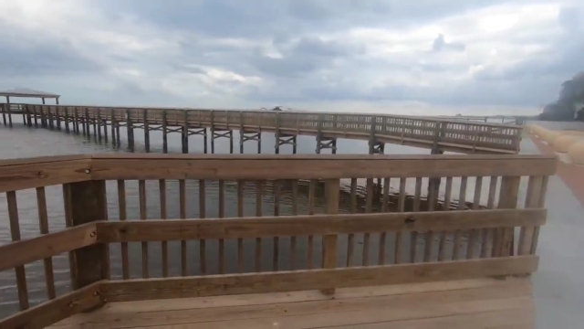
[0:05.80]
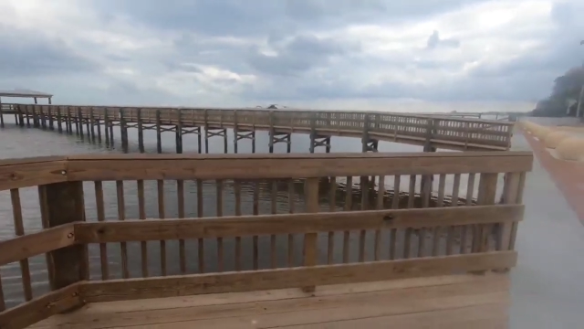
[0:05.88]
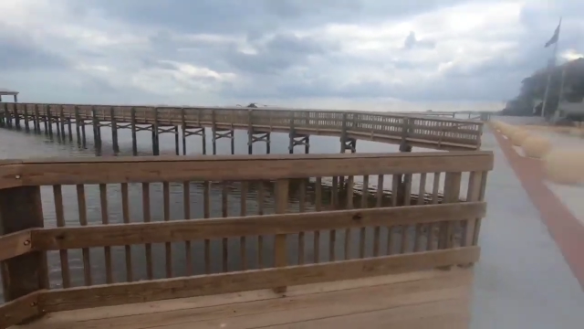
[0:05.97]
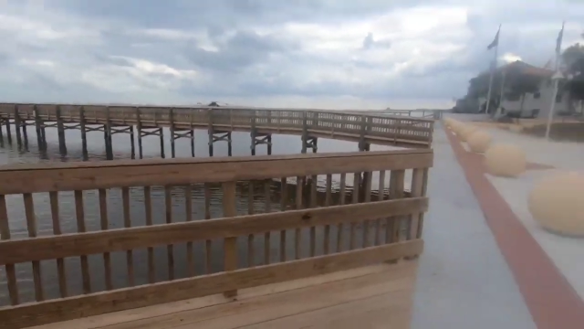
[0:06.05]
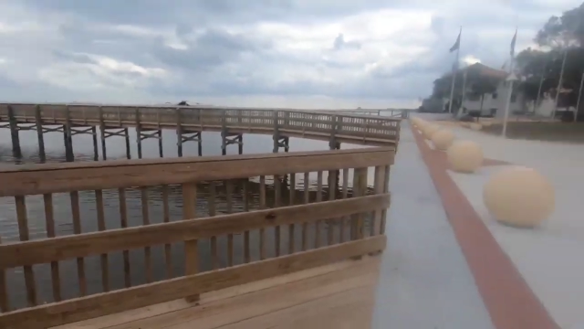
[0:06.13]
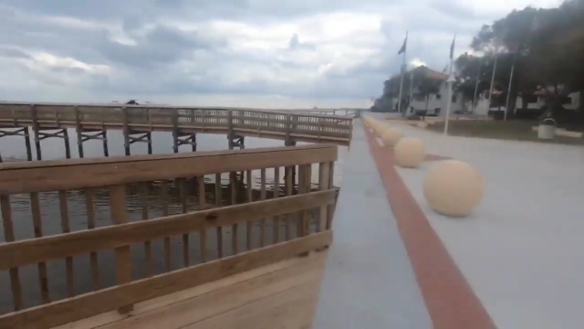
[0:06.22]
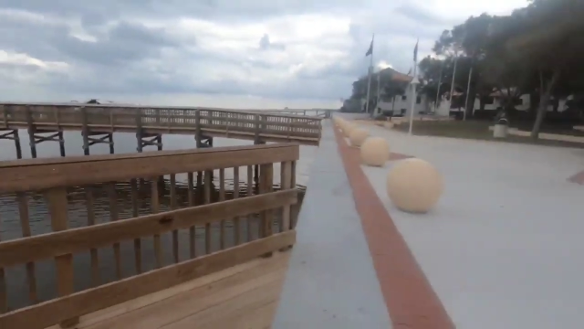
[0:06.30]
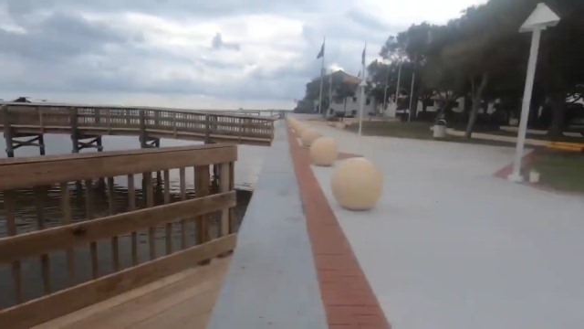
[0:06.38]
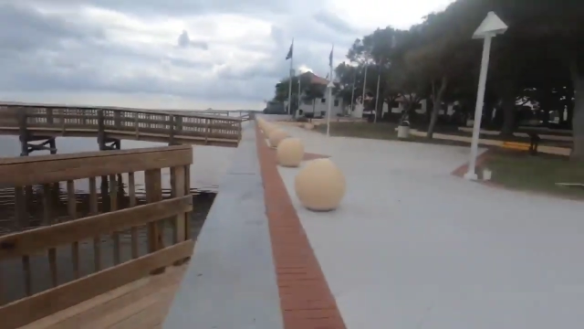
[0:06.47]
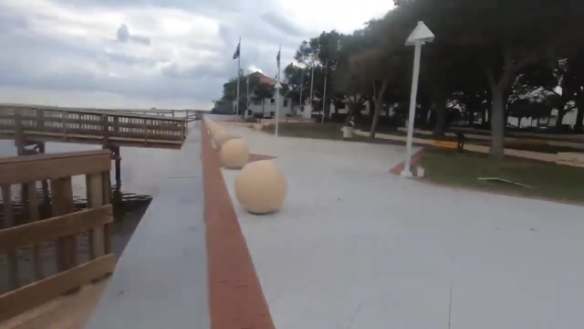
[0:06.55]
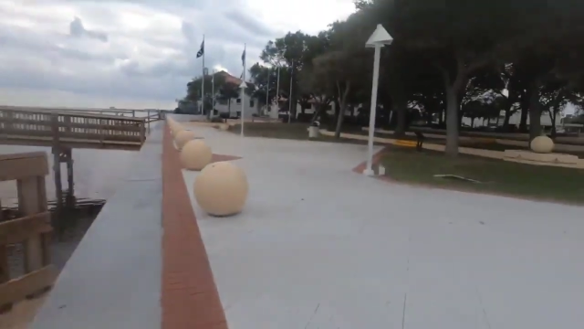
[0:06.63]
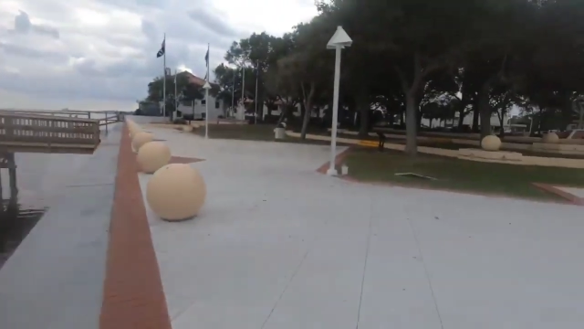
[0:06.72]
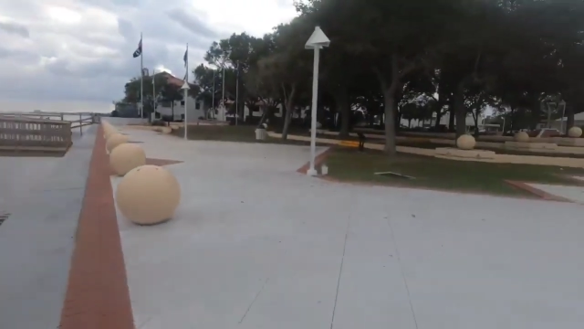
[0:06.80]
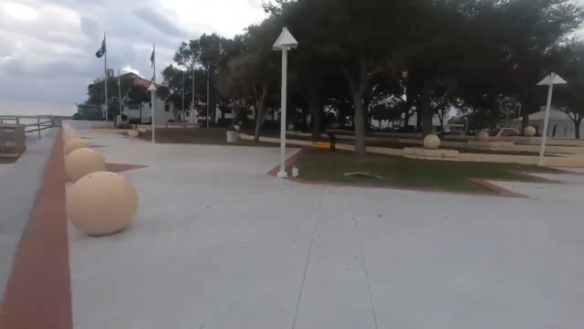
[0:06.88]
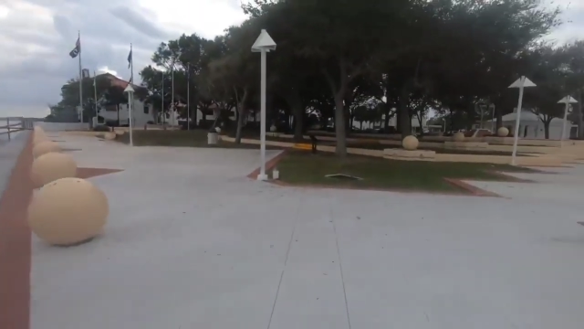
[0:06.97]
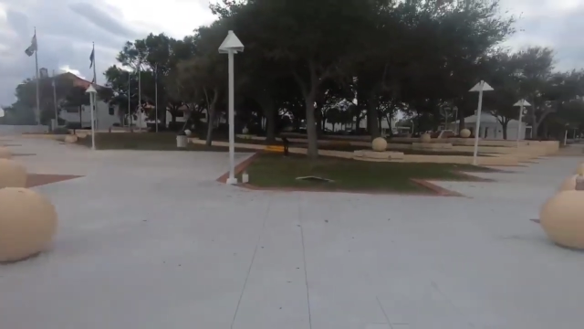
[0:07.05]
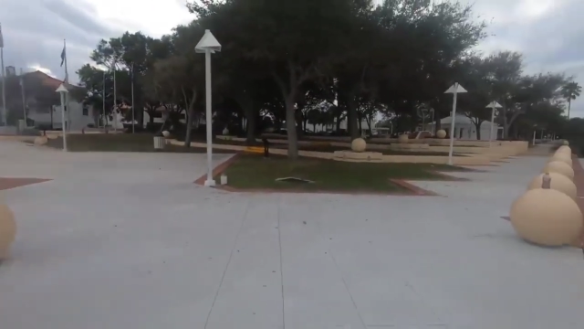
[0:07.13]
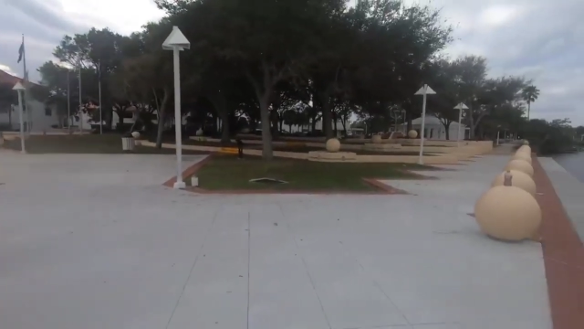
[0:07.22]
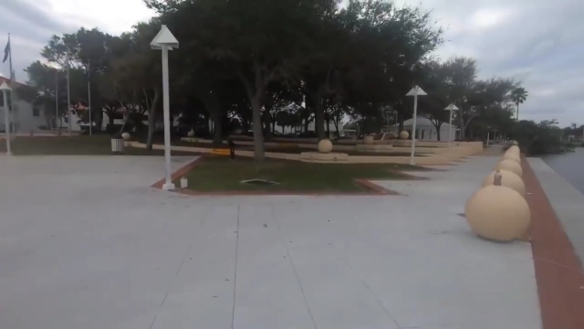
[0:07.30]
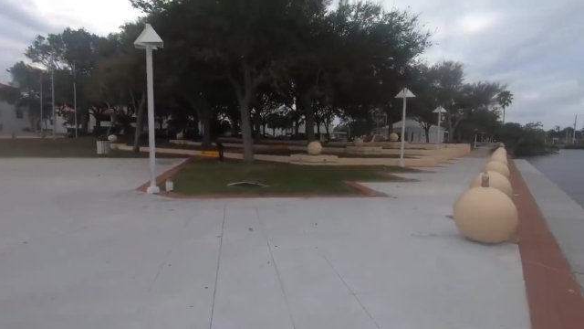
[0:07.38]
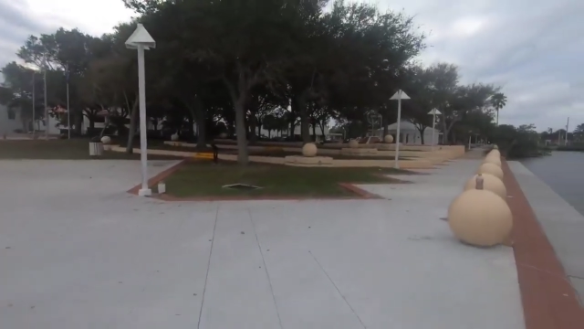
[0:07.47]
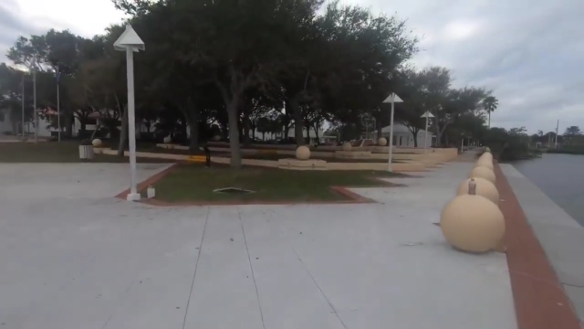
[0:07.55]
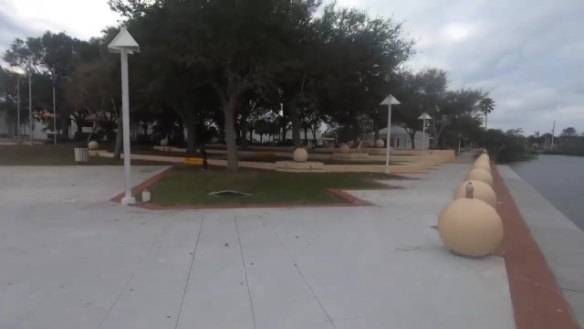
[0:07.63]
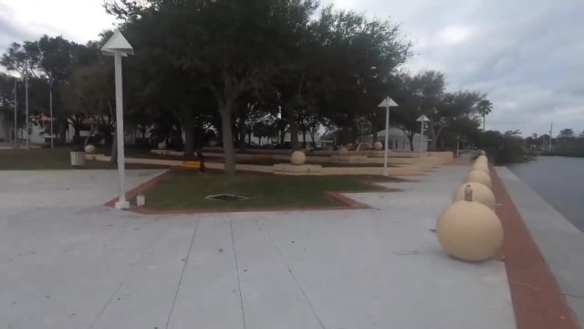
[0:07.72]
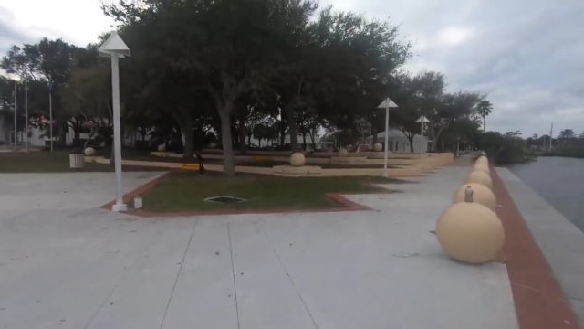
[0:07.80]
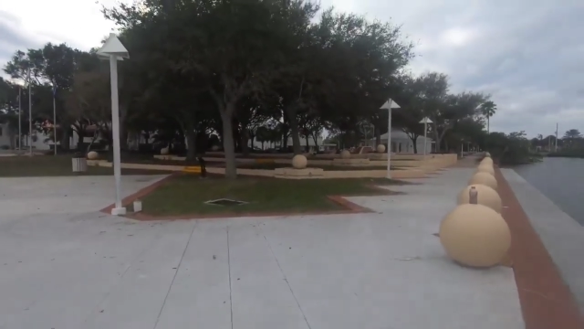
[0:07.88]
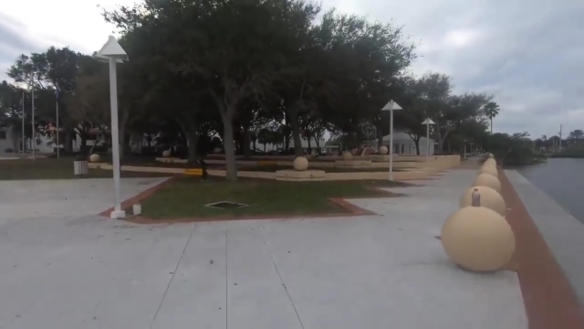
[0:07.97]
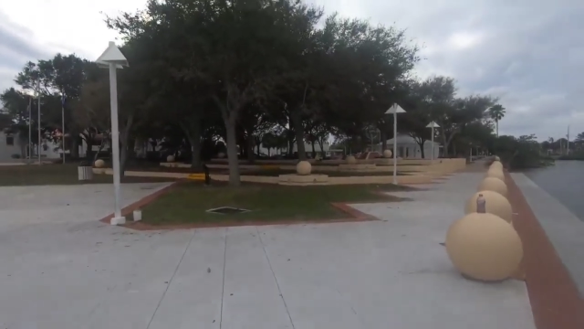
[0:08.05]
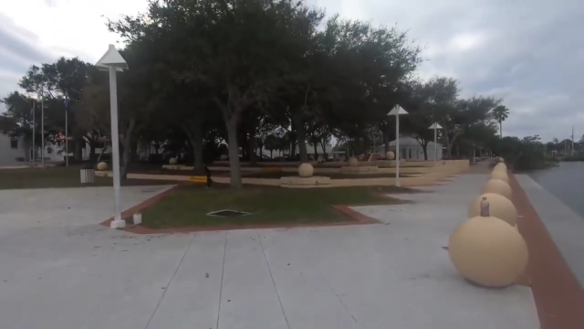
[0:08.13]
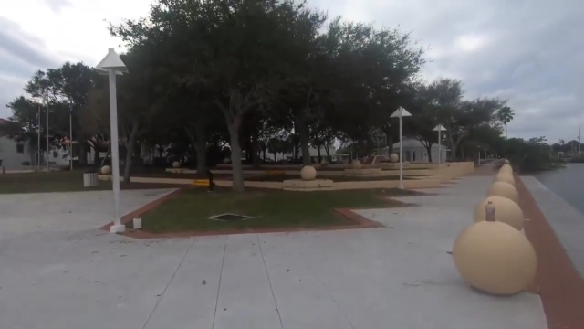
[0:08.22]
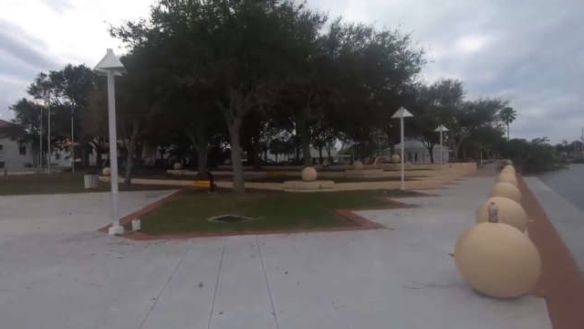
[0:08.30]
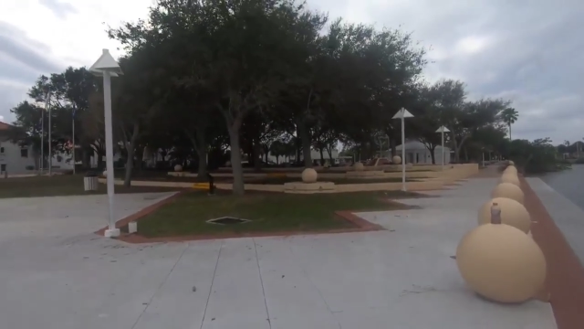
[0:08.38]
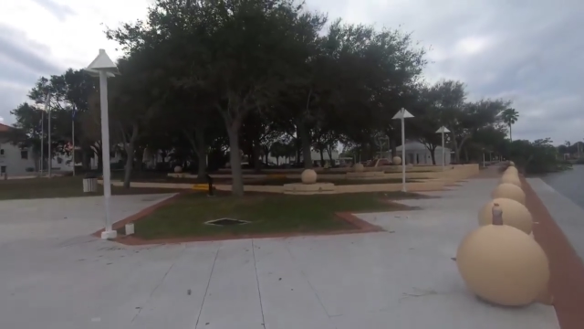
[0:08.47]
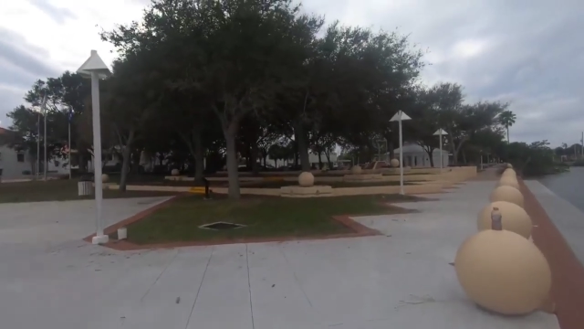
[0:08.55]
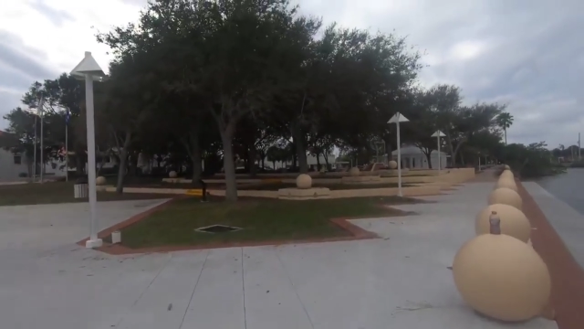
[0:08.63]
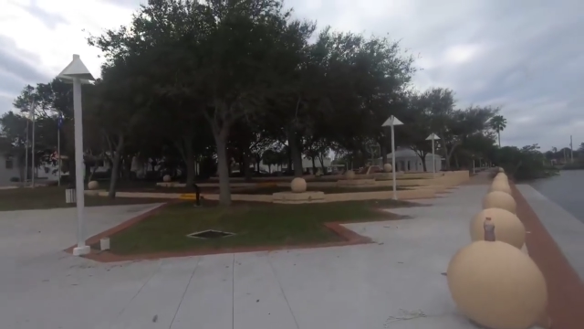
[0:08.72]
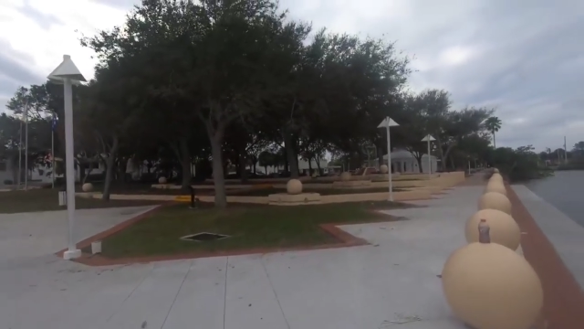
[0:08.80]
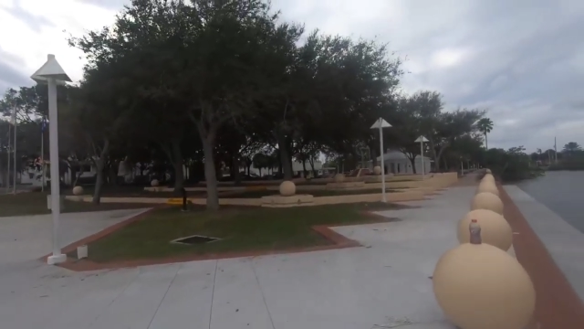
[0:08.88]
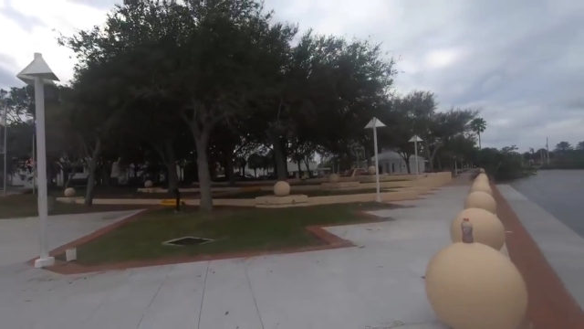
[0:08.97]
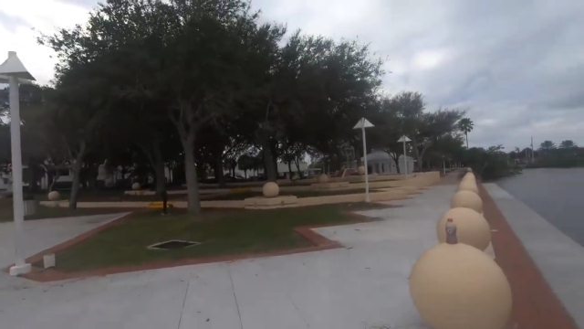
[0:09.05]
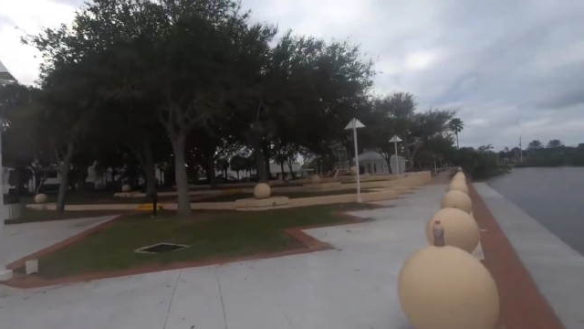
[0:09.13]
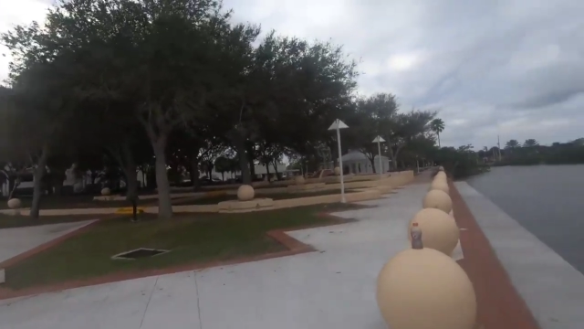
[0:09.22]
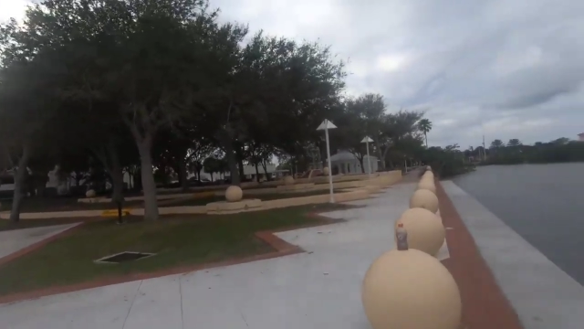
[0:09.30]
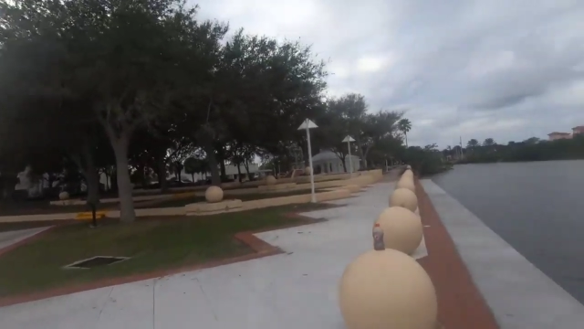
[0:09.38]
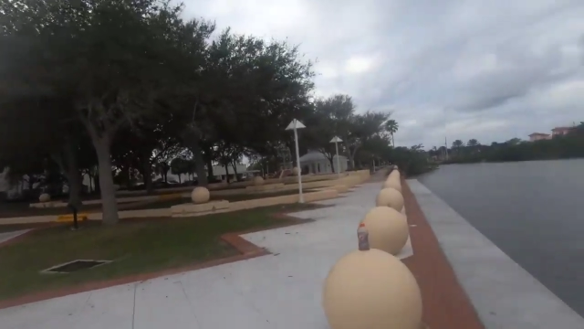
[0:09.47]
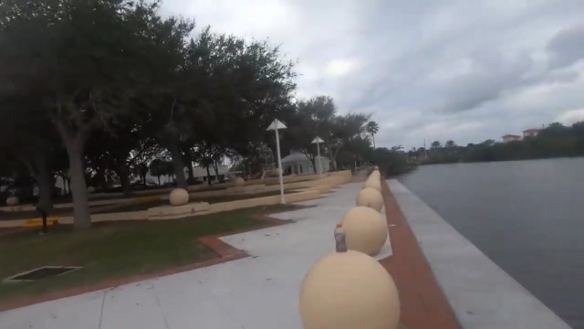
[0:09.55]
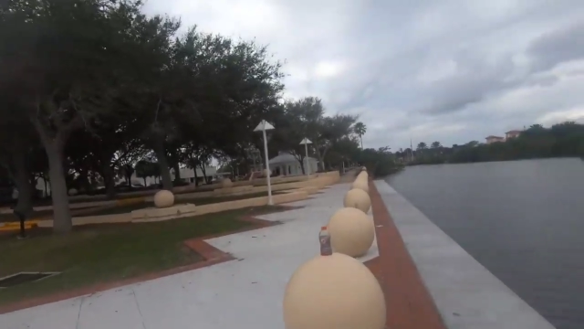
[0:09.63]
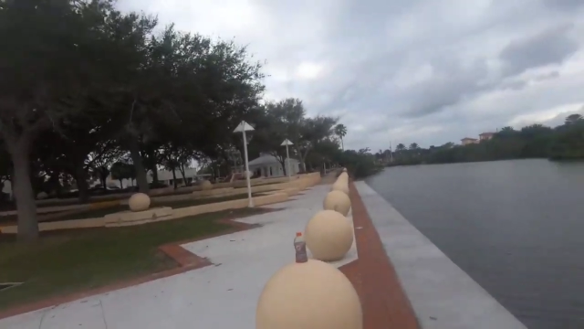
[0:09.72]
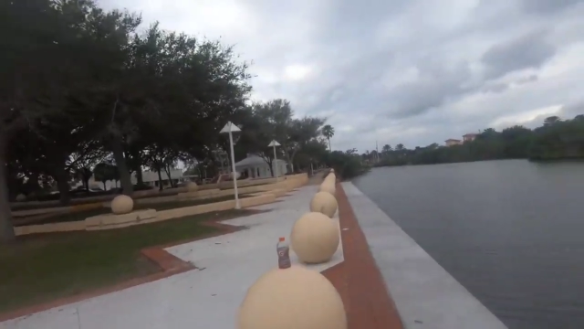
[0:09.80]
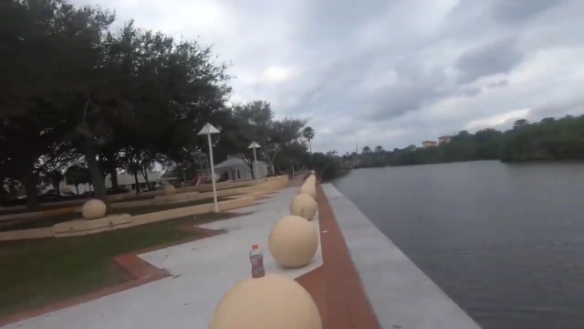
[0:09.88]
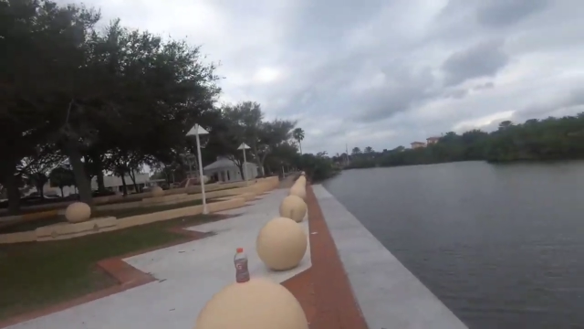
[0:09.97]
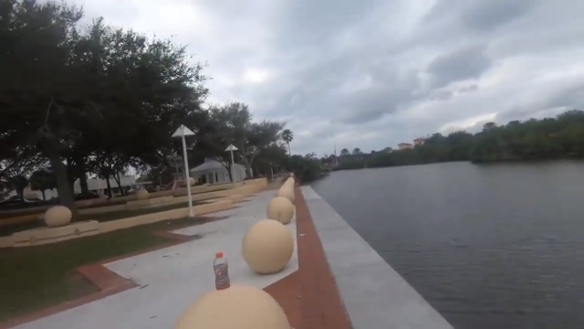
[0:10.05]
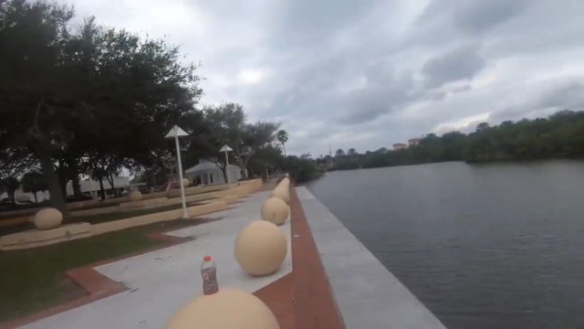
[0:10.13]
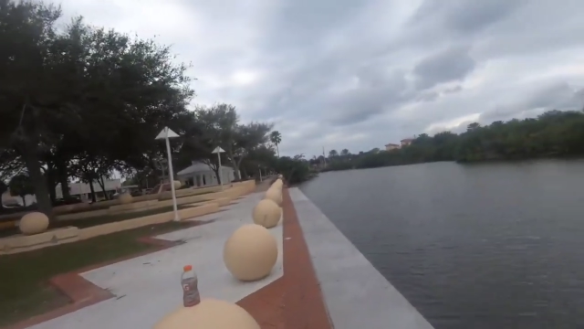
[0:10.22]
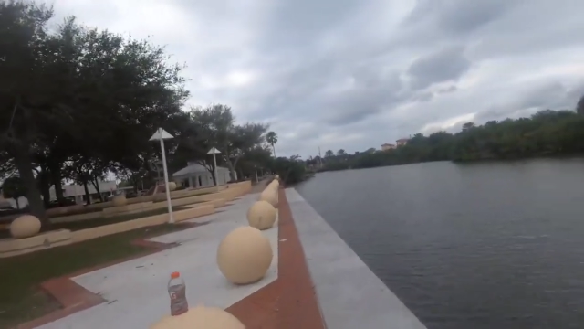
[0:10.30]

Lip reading: (no speaker visible)